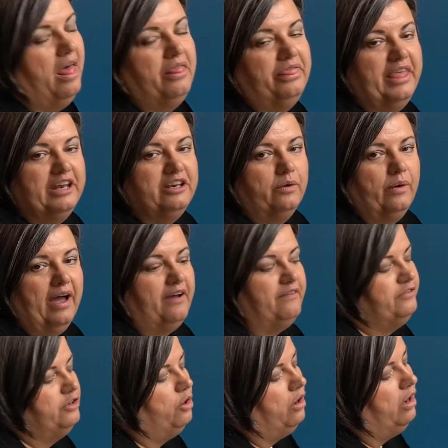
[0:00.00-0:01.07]
Then you have
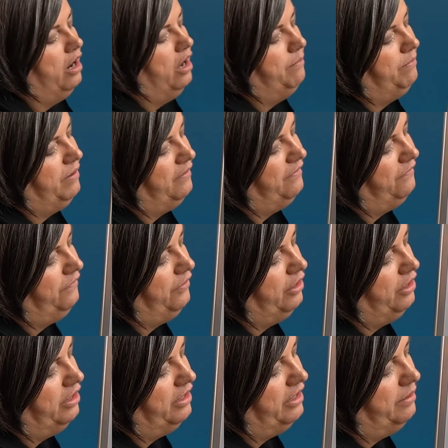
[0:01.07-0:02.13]
your
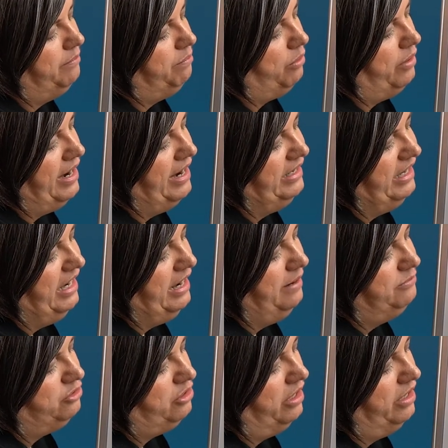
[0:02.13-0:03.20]
preferred brand
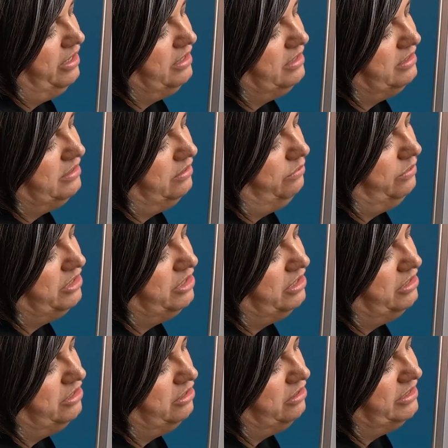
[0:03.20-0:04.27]
name drugs, which
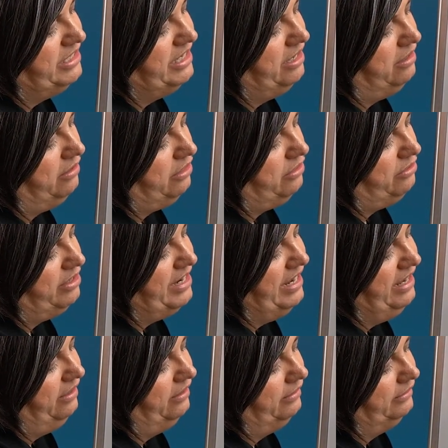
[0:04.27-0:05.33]
is your tier
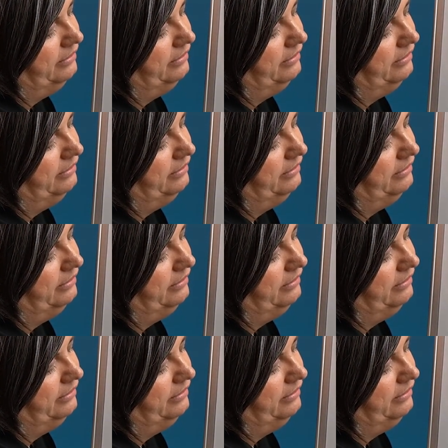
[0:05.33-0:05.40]
3.